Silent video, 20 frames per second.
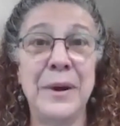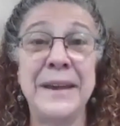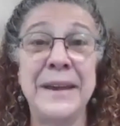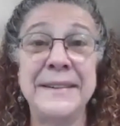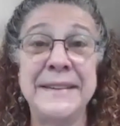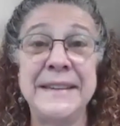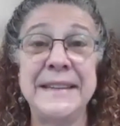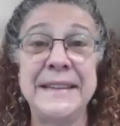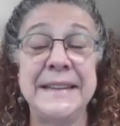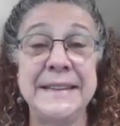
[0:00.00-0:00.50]

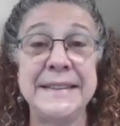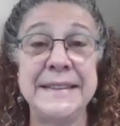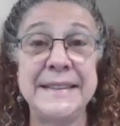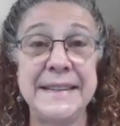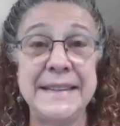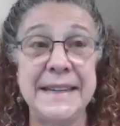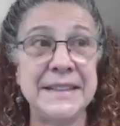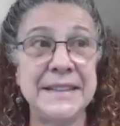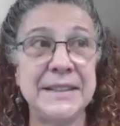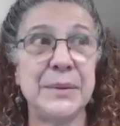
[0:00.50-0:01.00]

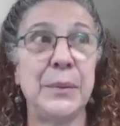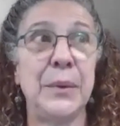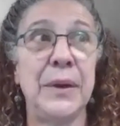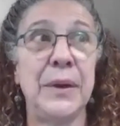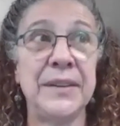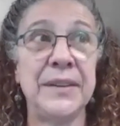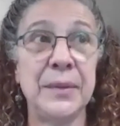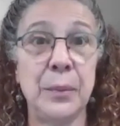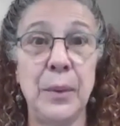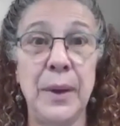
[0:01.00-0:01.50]
residencies
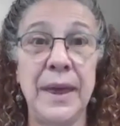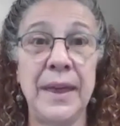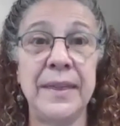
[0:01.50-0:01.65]
was with